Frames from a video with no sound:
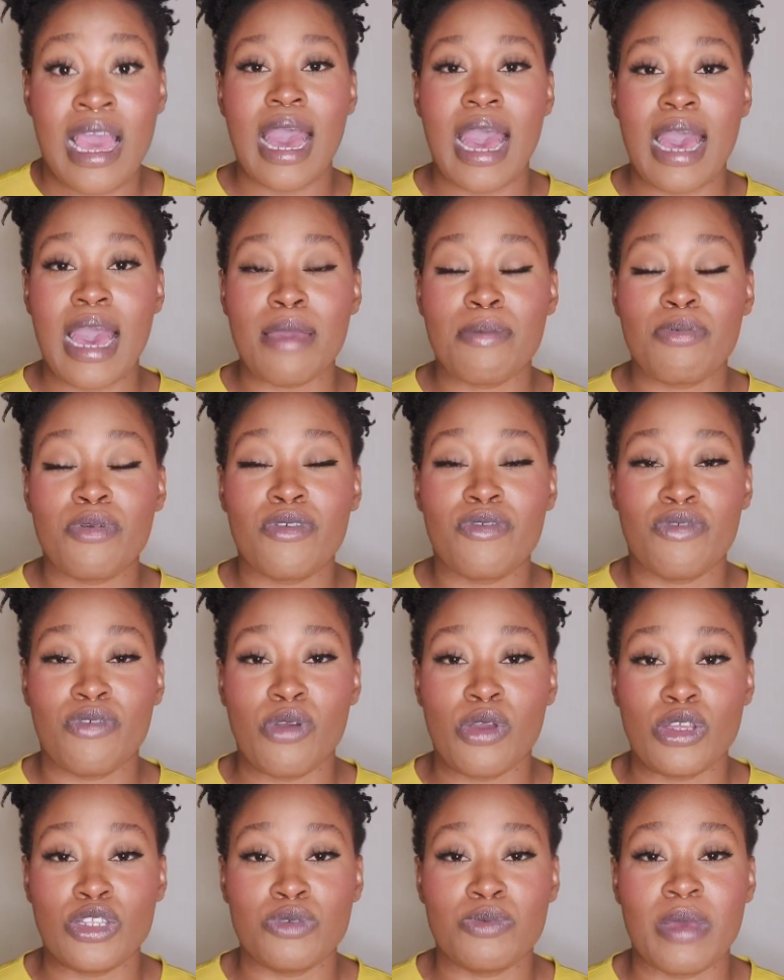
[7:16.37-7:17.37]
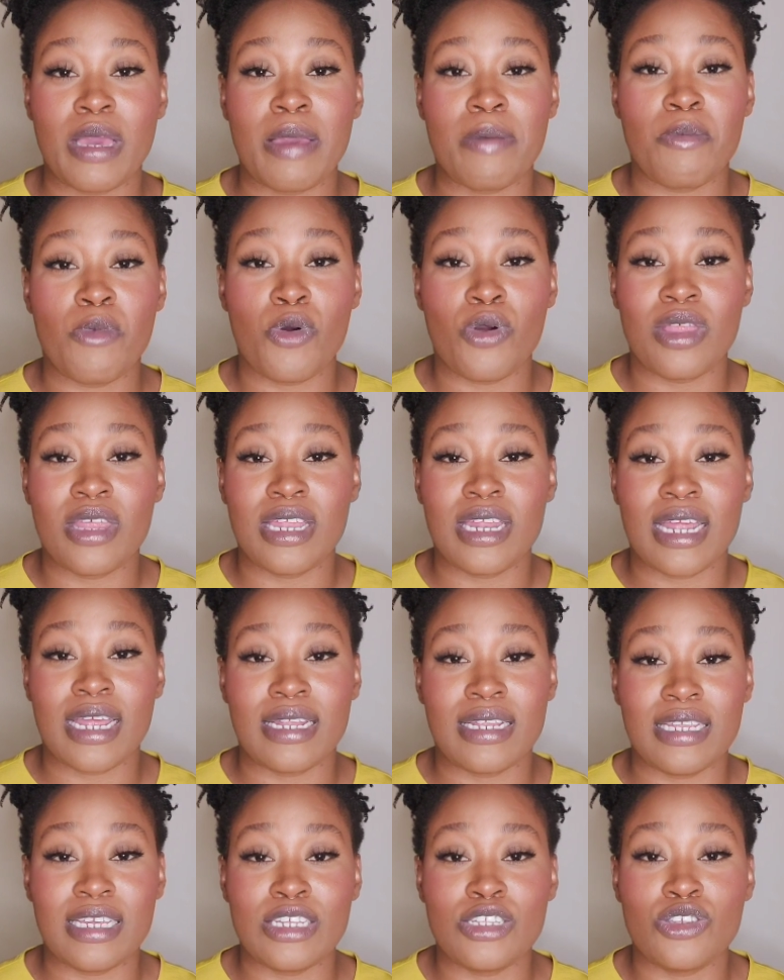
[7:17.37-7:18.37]
I prefer to pay more than I
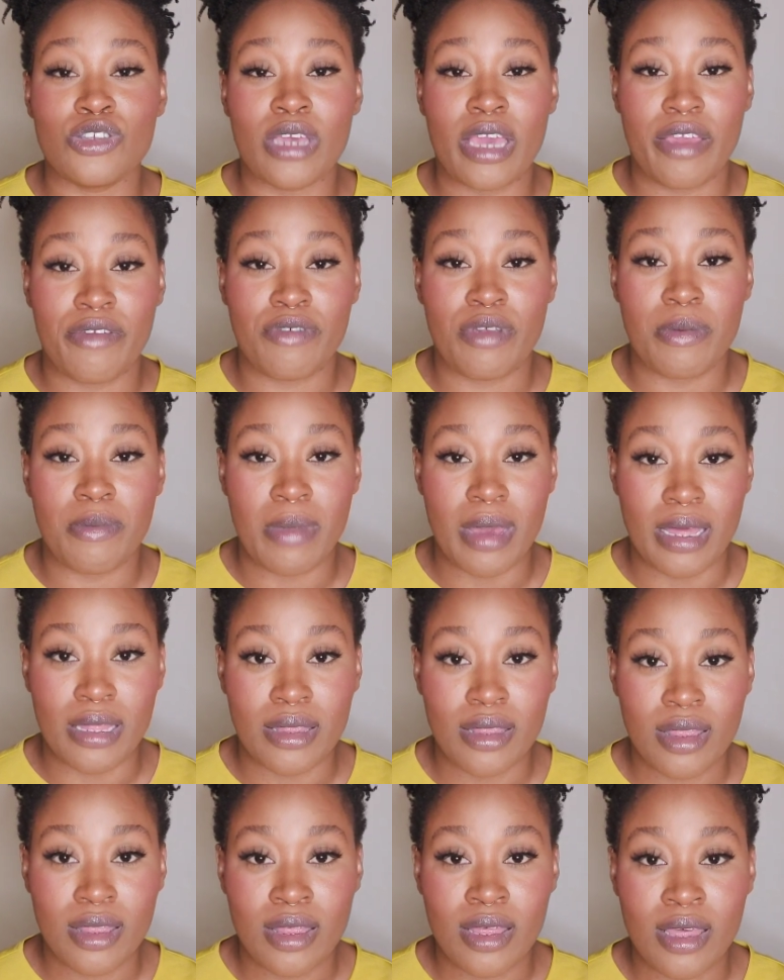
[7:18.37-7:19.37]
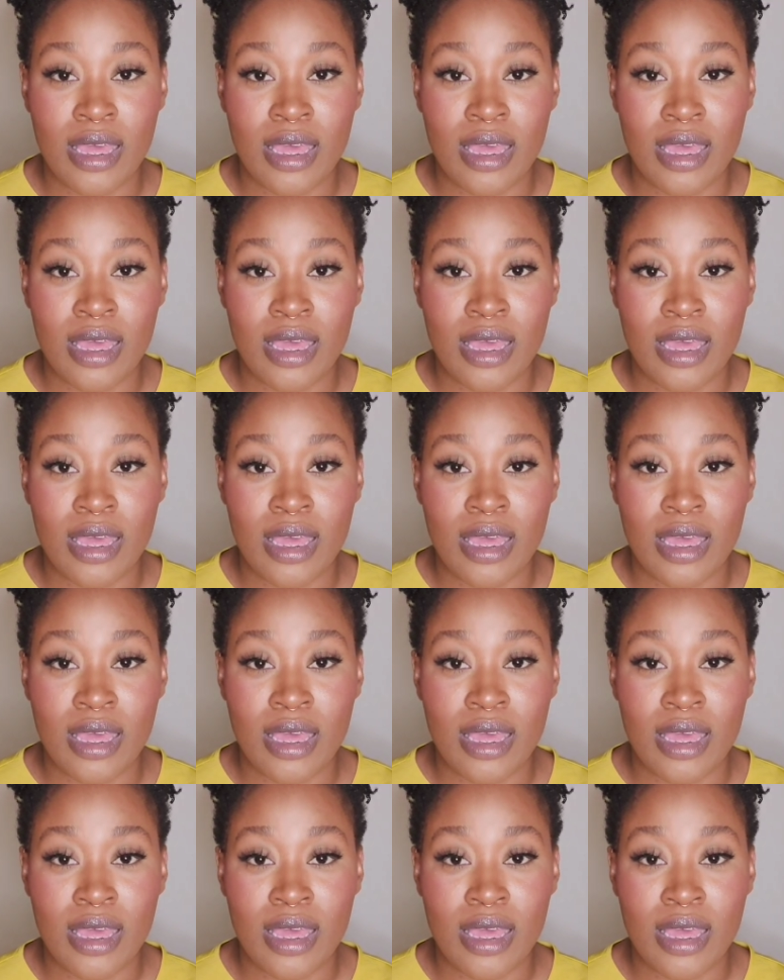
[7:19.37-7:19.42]
need to every month,